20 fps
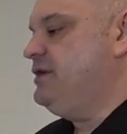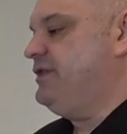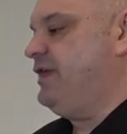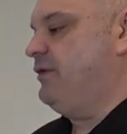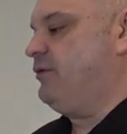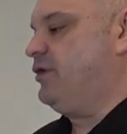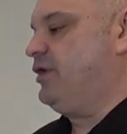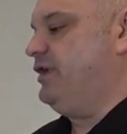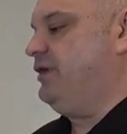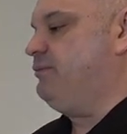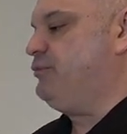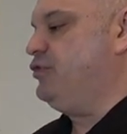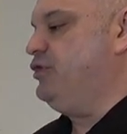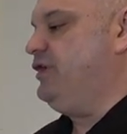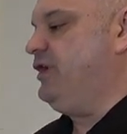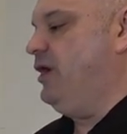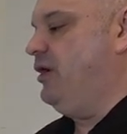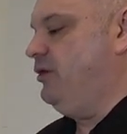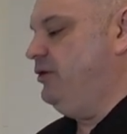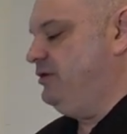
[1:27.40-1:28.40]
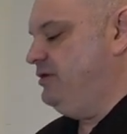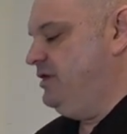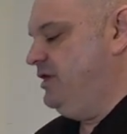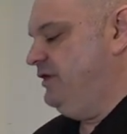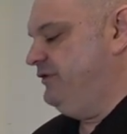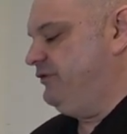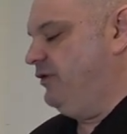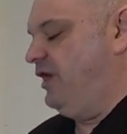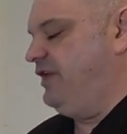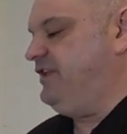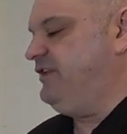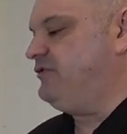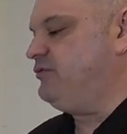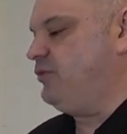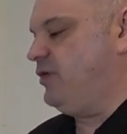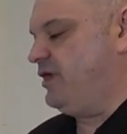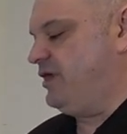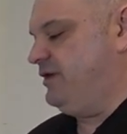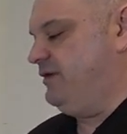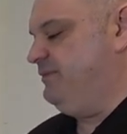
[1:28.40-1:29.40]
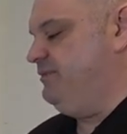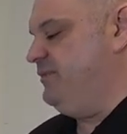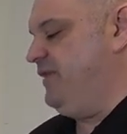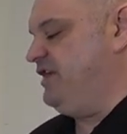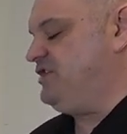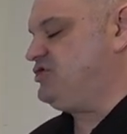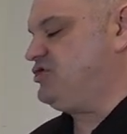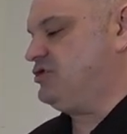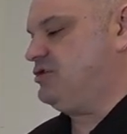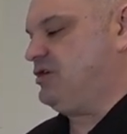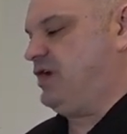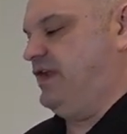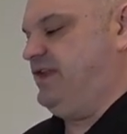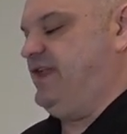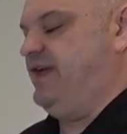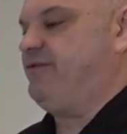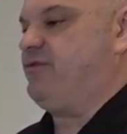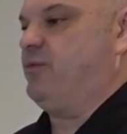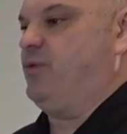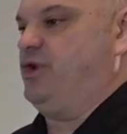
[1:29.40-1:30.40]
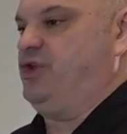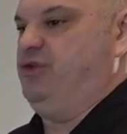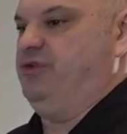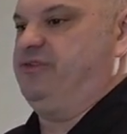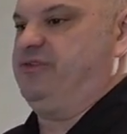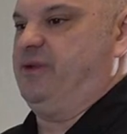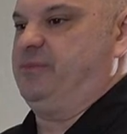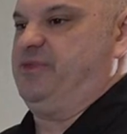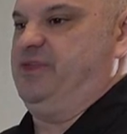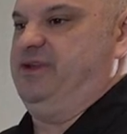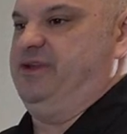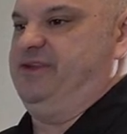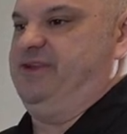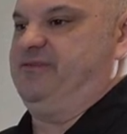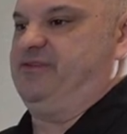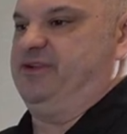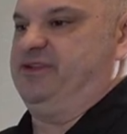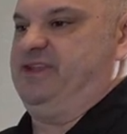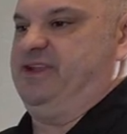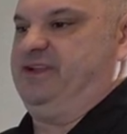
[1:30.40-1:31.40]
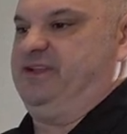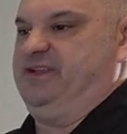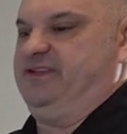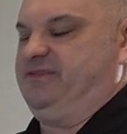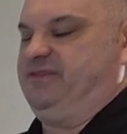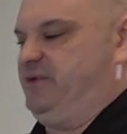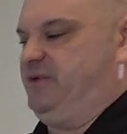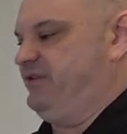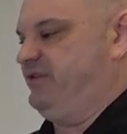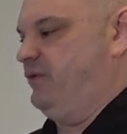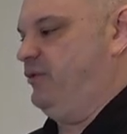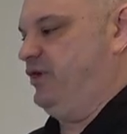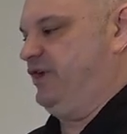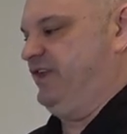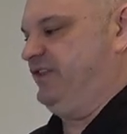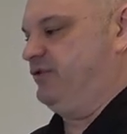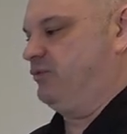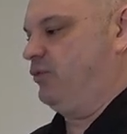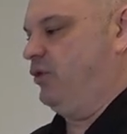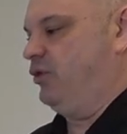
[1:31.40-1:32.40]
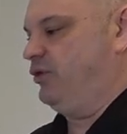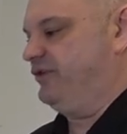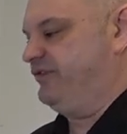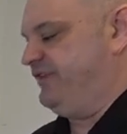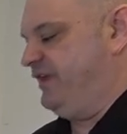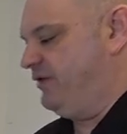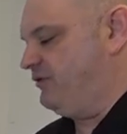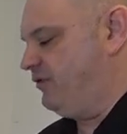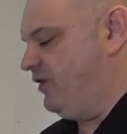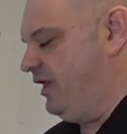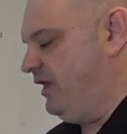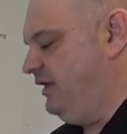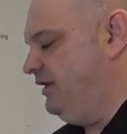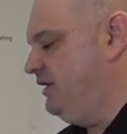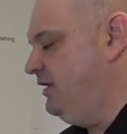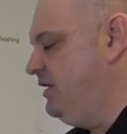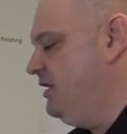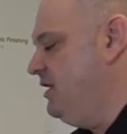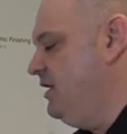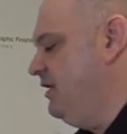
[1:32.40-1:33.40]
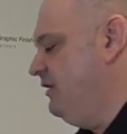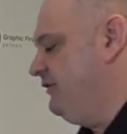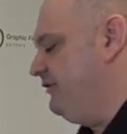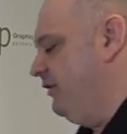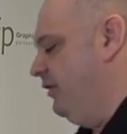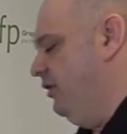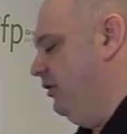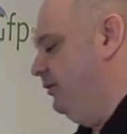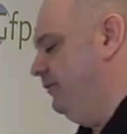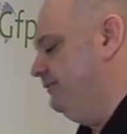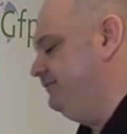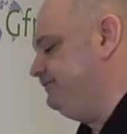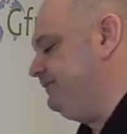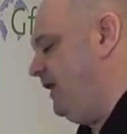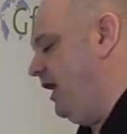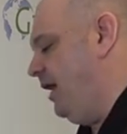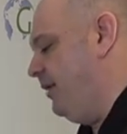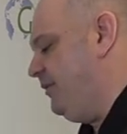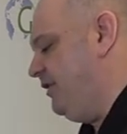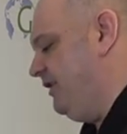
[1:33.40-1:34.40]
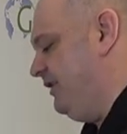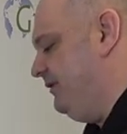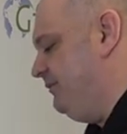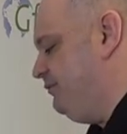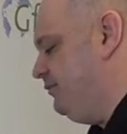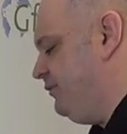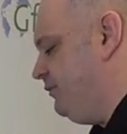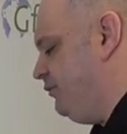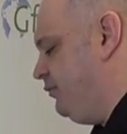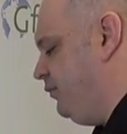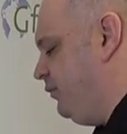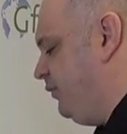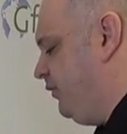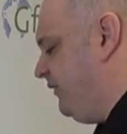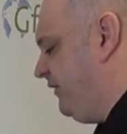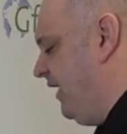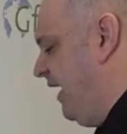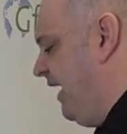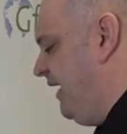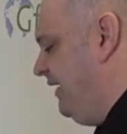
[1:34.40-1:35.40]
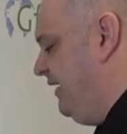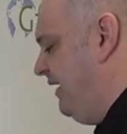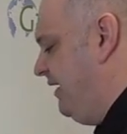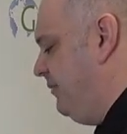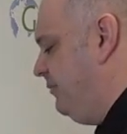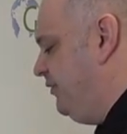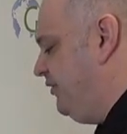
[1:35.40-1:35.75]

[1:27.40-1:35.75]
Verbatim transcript: that we're going to pre-coat. So I just want to make sure I never want to use something a different thickness because I want to get the roller set right. So I'm going to slide it in